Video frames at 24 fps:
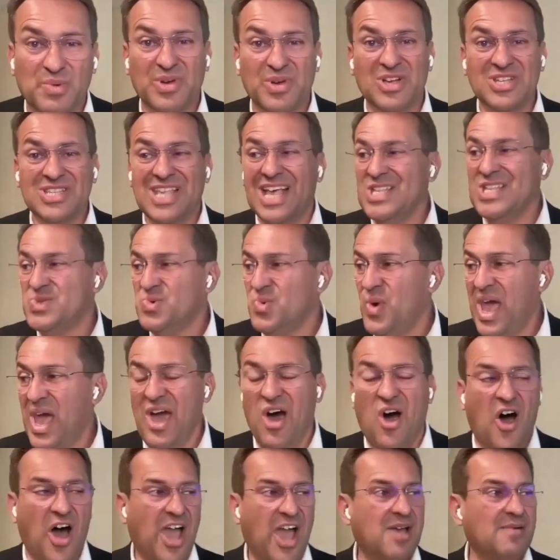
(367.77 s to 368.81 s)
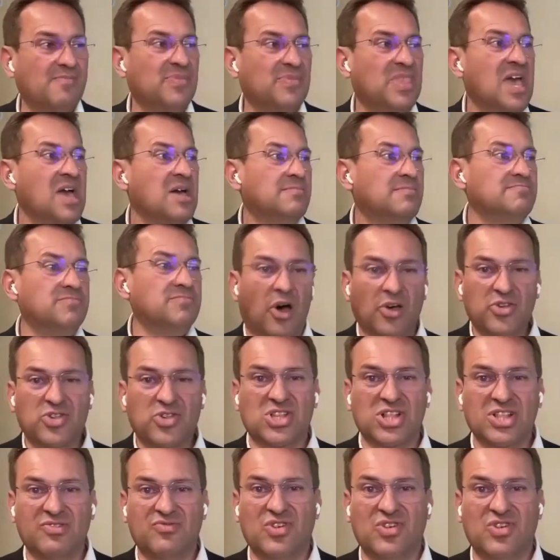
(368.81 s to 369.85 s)
because that's where I am
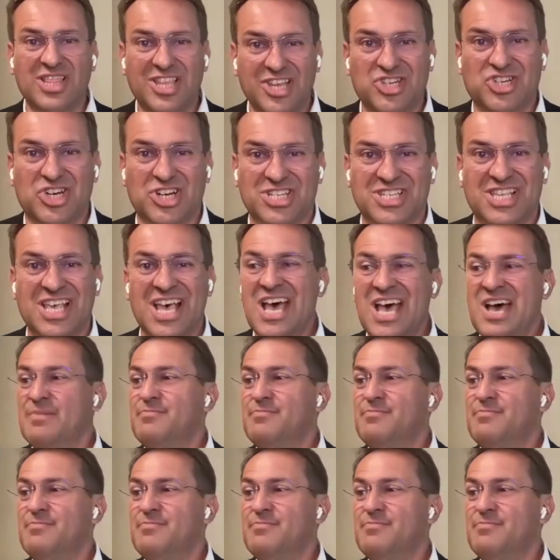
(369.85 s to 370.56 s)
mostly religious,